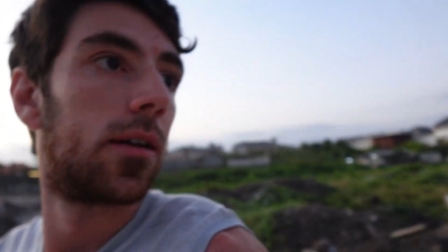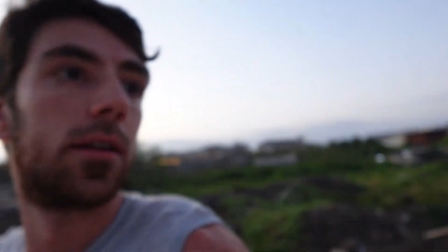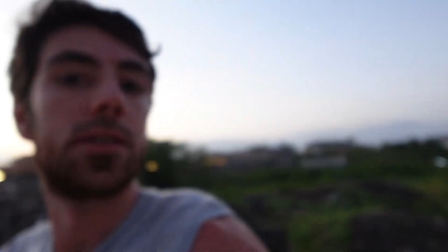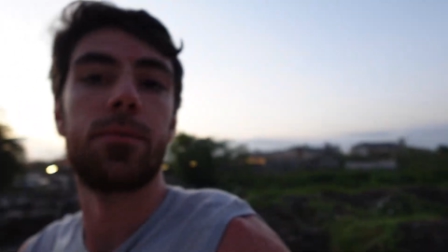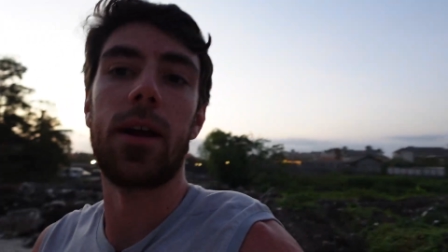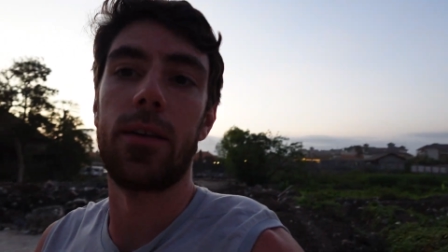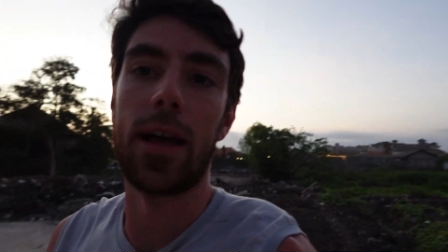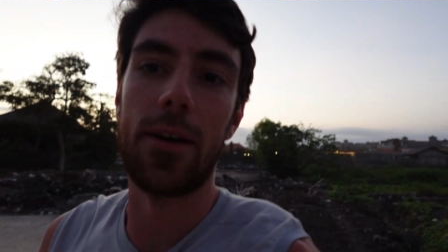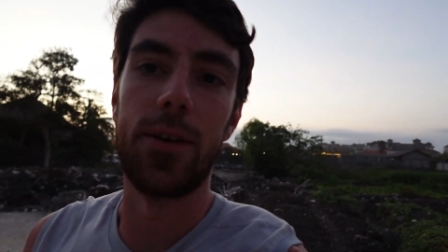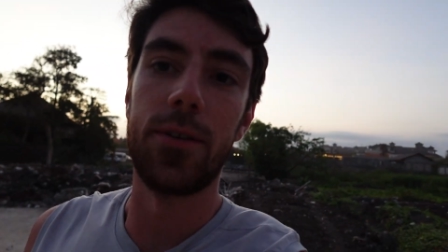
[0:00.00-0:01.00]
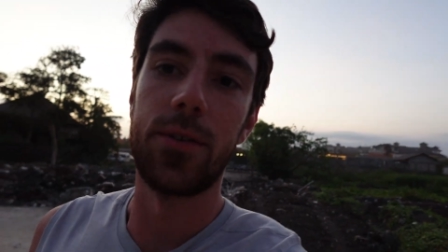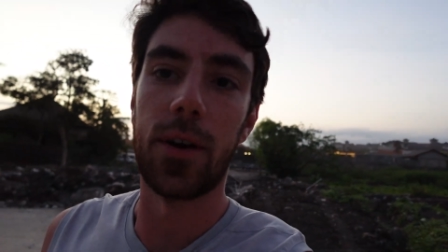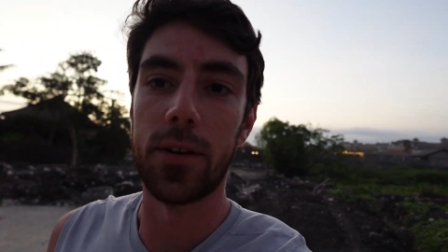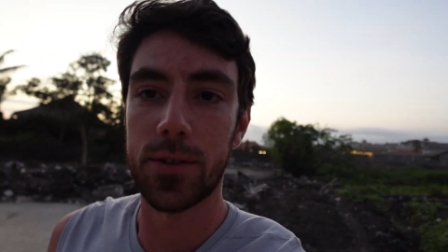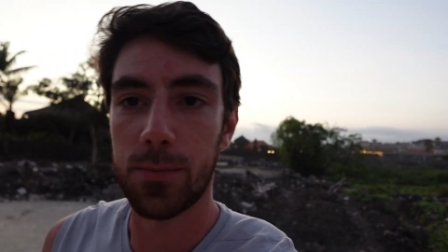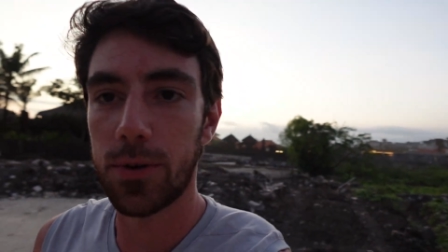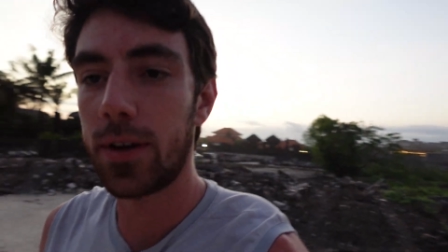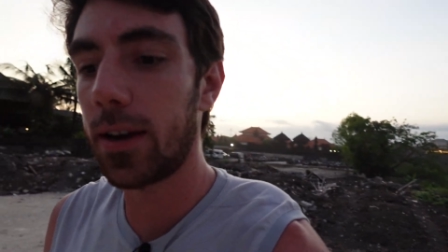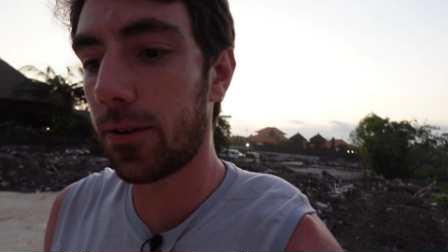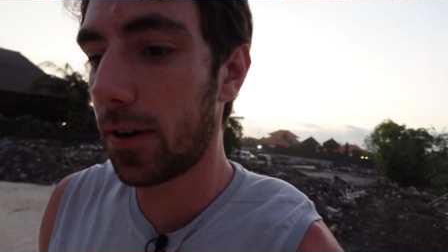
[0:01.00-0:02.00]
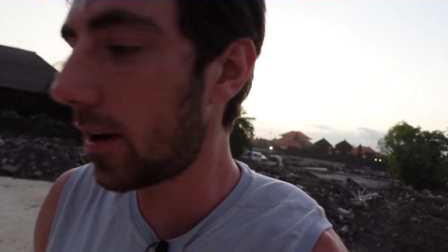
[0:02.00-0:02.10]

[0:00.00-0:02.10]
guess I'm not allowed here. Dogs are pretty angry